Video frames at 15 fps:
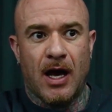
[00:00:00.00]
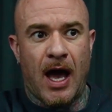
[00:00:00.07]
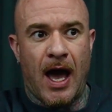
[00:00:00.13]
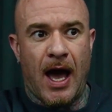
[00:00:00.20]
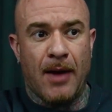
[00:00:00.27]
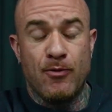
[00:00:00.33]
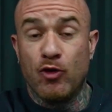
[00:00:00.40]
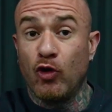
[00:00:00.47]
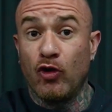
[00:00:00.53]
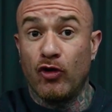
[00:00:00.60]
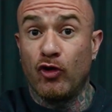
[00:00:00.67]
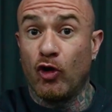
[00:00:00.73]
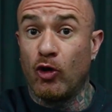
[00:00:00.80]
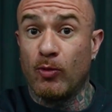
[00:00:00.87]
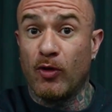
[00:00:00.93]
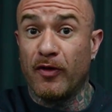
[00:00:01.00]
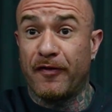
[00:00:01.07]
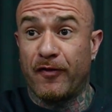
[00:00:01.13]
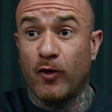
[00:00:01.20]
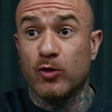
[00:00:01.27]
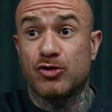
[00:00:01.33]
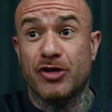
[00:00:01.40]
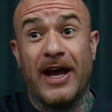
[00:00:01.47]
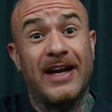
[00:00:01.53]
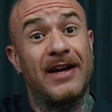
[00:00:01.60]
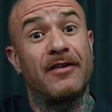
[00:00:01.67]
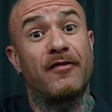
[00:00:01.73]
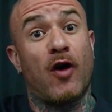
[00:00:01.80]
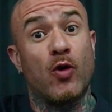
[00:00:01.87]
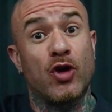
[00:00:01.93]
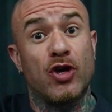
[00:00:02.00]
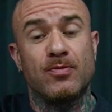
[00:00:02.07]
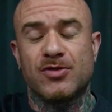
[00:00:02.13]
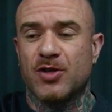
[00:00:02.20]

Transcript: normal full training volume.